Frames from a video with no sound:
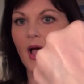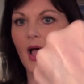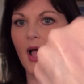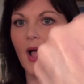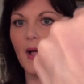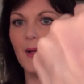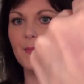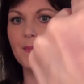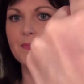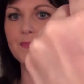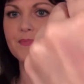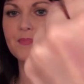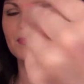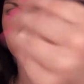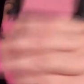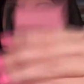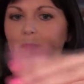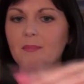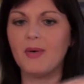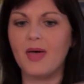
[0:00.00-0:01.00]

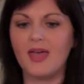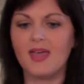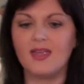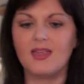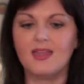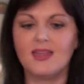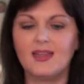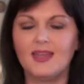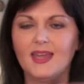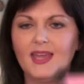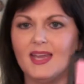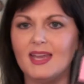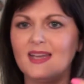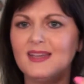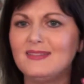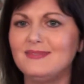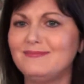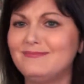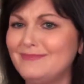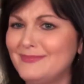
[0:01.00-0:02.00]
but
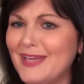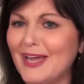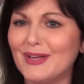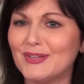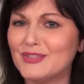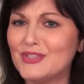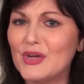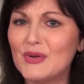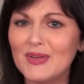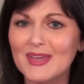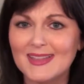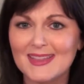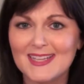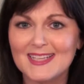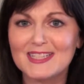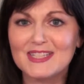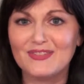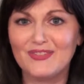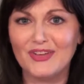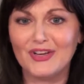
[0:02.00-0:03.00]
it, yeah, don't get
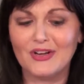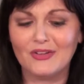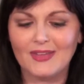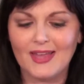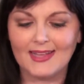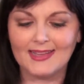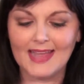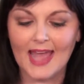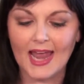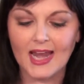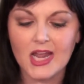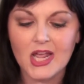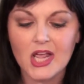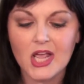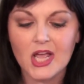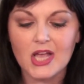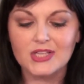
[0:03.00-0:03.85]
this if you don't like that.